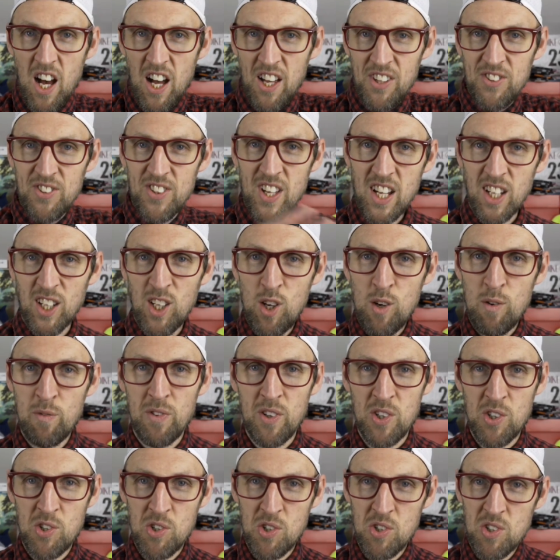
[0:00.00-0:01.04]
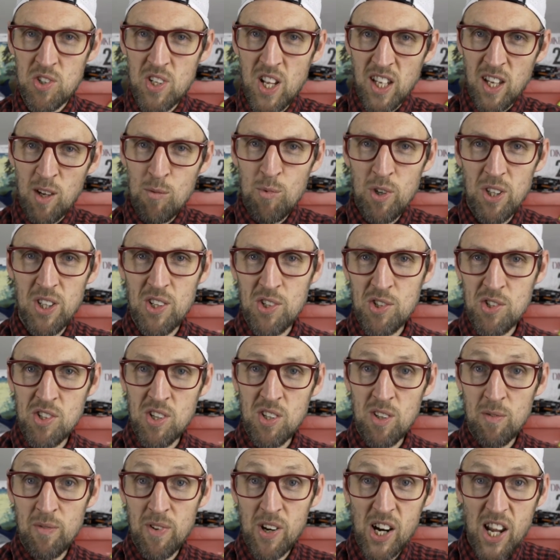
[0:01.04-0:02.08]
I thank you for sticking with us
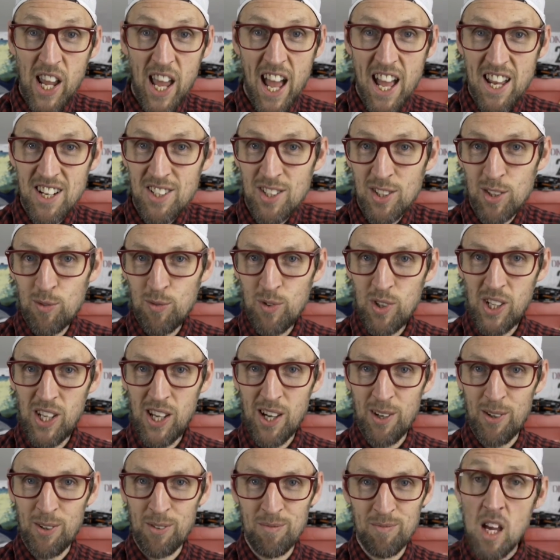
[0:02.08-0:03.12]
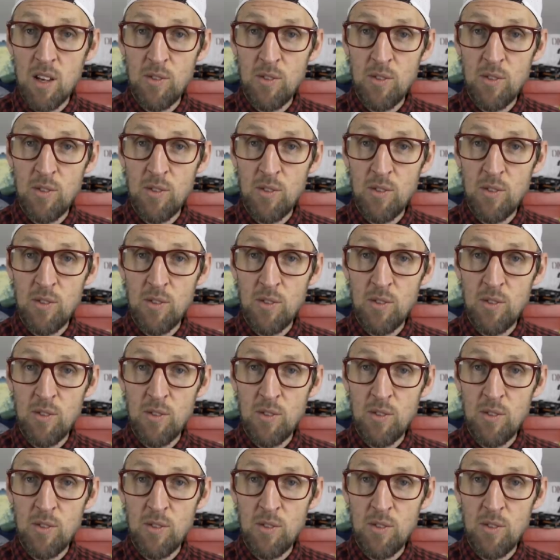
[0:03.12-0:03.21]
to the very end of the video.